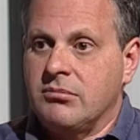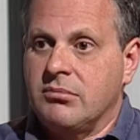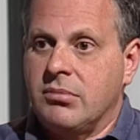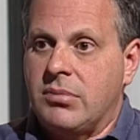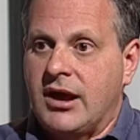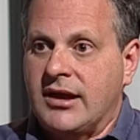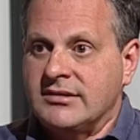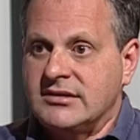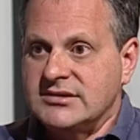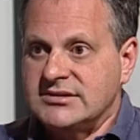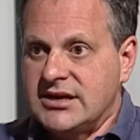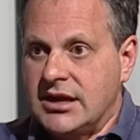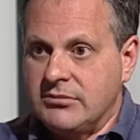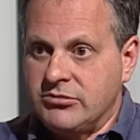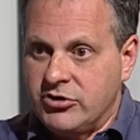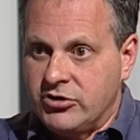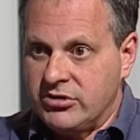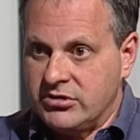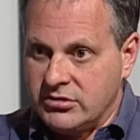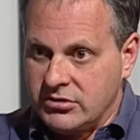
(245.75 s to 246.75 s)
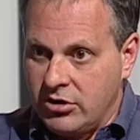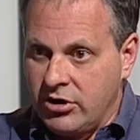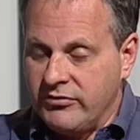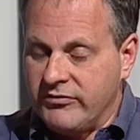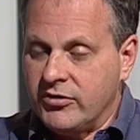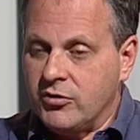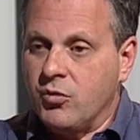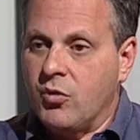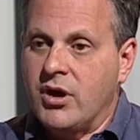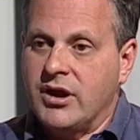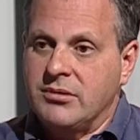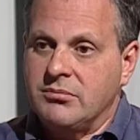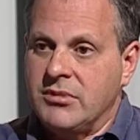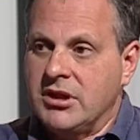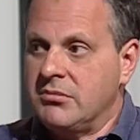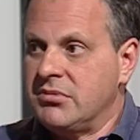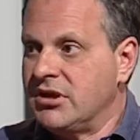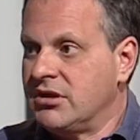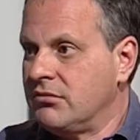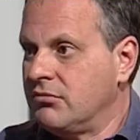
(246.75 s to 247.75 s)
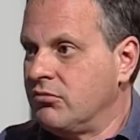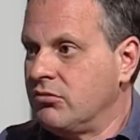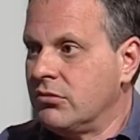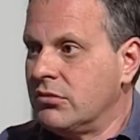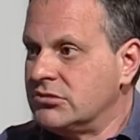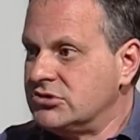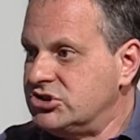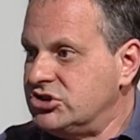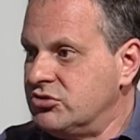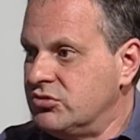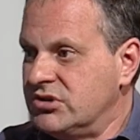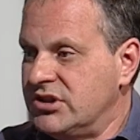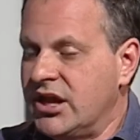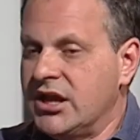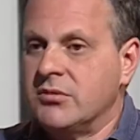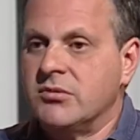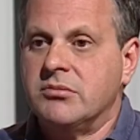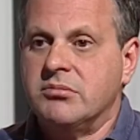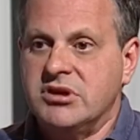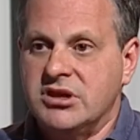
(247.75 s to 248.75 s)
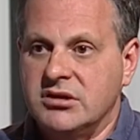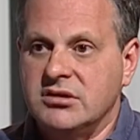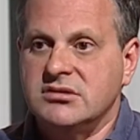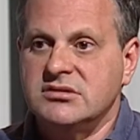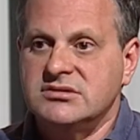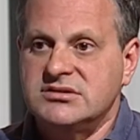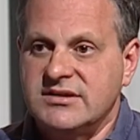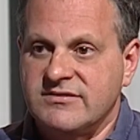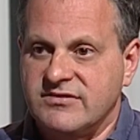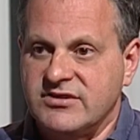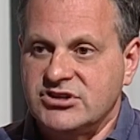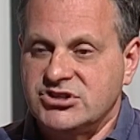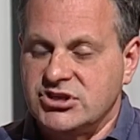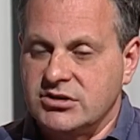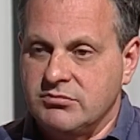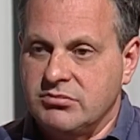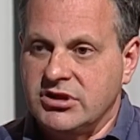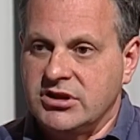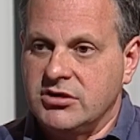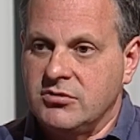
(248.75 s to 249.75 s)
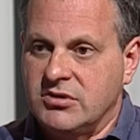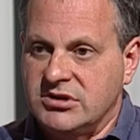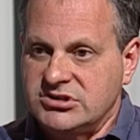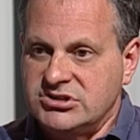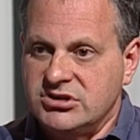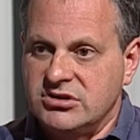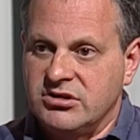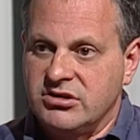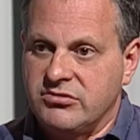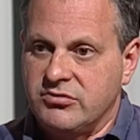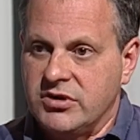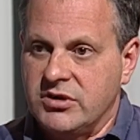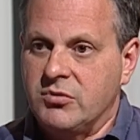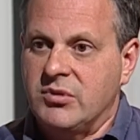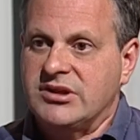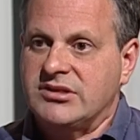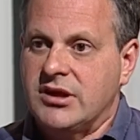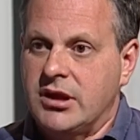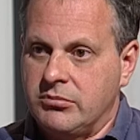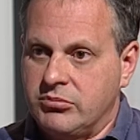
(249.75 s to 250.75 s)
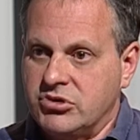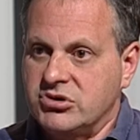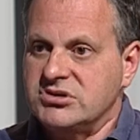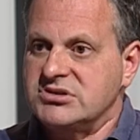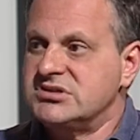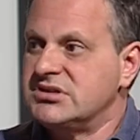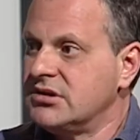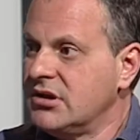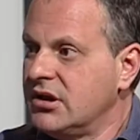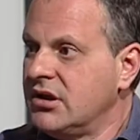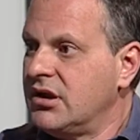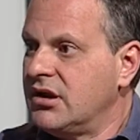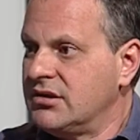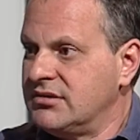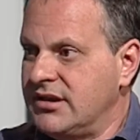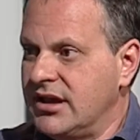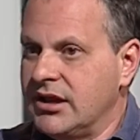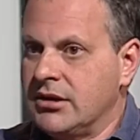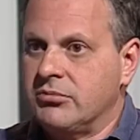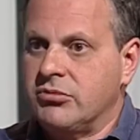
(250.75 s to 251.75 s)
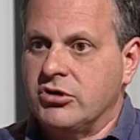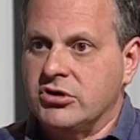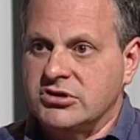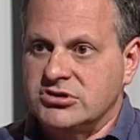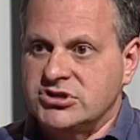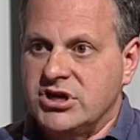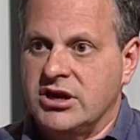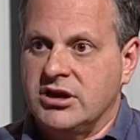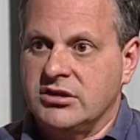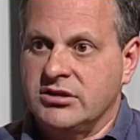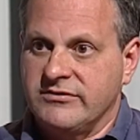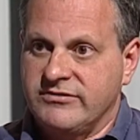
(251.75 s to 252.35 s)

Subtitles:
By the time they're over 1, maybe 2 a day would be sufficient, but you want 2 to 3 wet diapers a day per child.